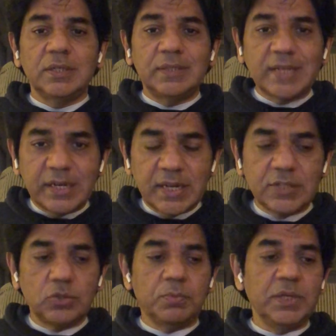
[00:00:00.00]
that
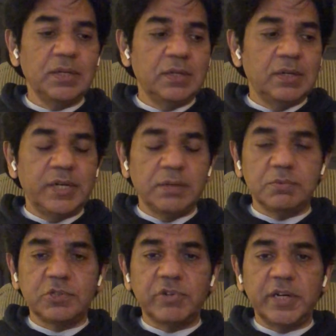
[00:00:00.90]
has to be
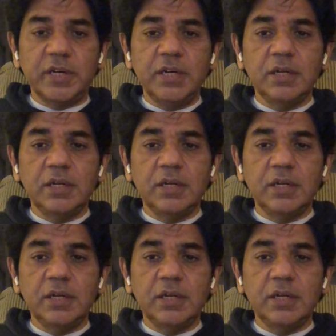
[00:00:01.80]
demonstrated,